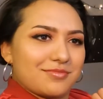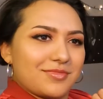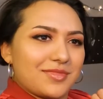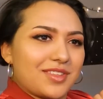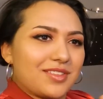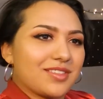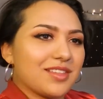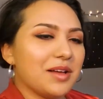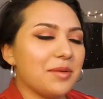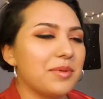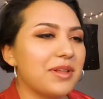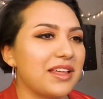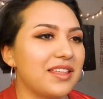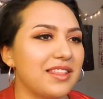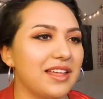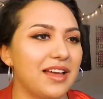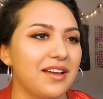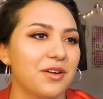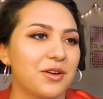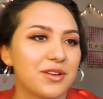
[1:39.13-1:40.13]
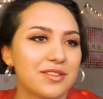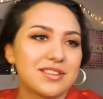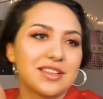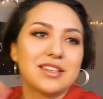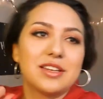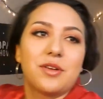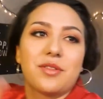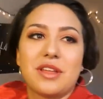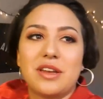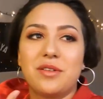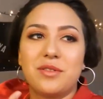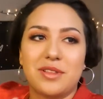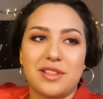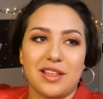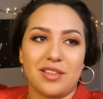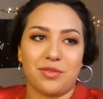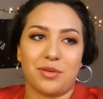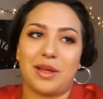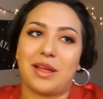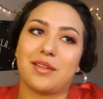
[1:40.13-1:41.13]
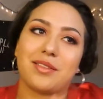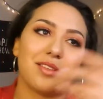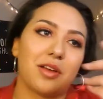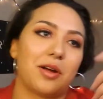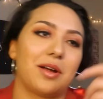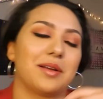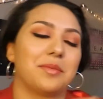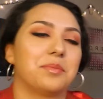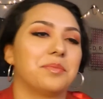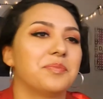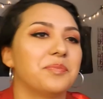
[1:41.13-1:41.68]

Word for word: Something like that? Or is it, no, they do it this way, sorry.